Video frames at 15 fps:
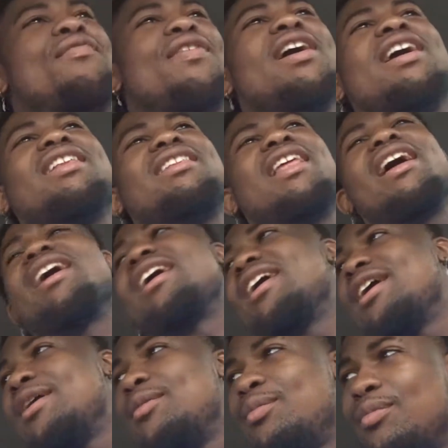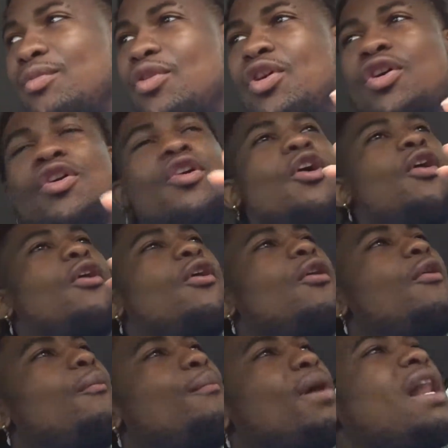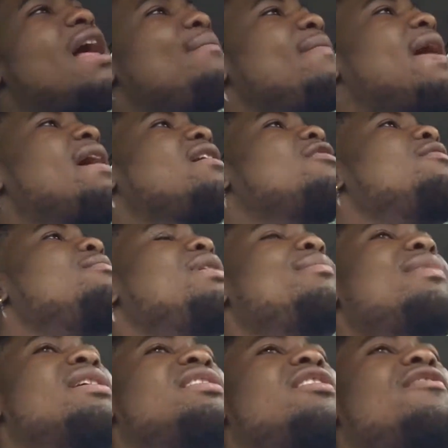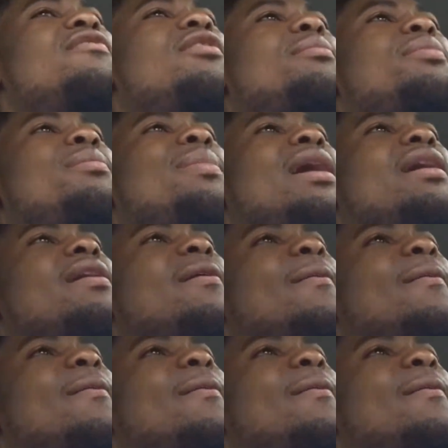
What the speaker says: fucking thing. But I'm not going to beat myself up about